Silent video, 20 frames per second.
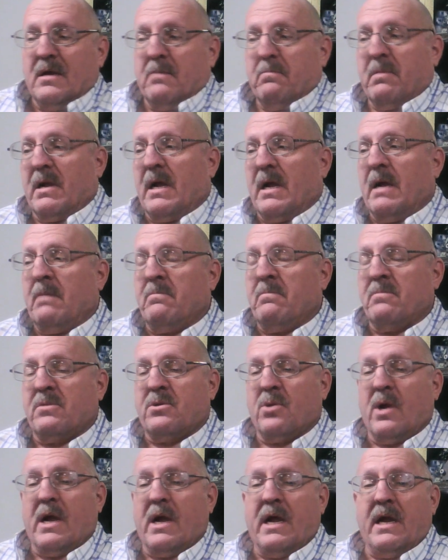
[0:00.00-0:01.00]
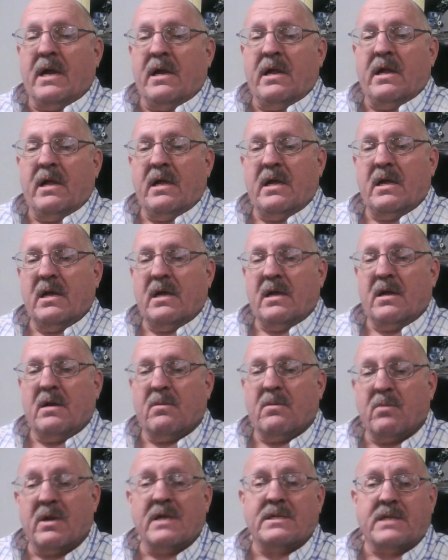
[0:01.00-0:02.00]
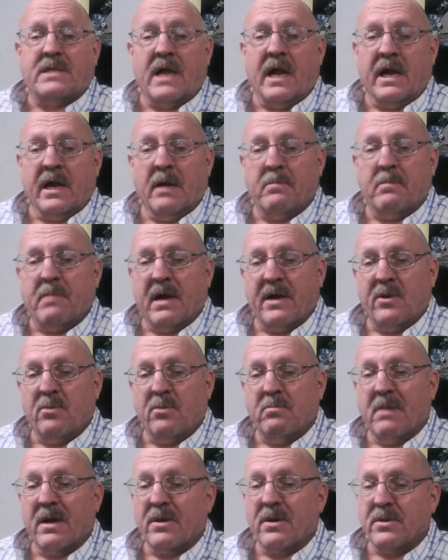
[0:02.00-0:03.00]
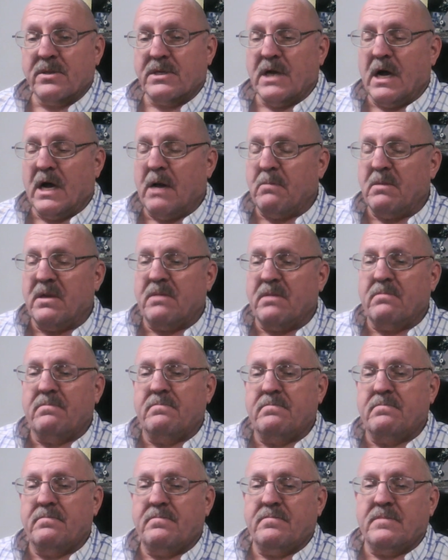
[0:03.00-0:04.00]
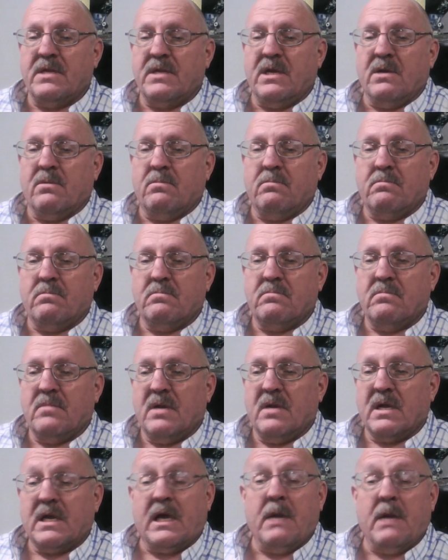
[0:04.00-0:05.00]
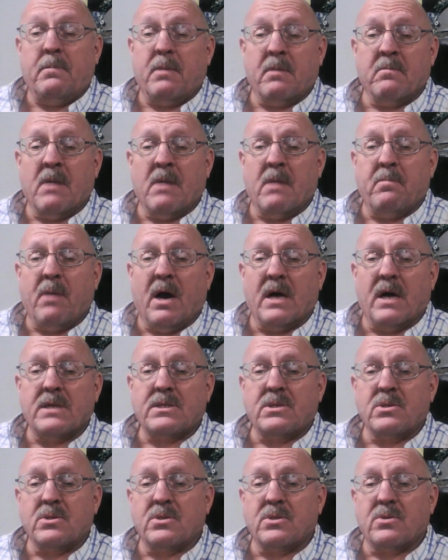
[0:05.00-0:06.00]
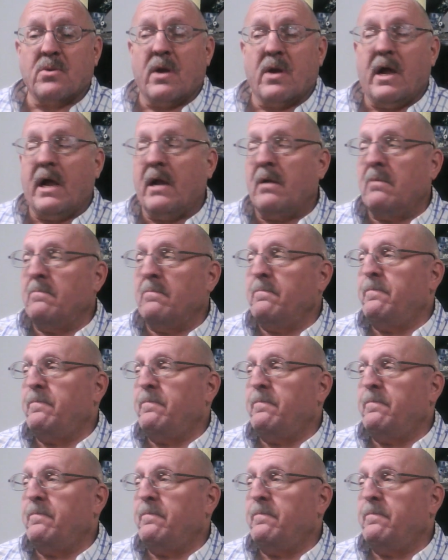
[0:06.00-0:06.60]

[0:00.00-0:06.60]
But I'm trying. When I stand up, I do a better job at, you know, keeping my posture straight.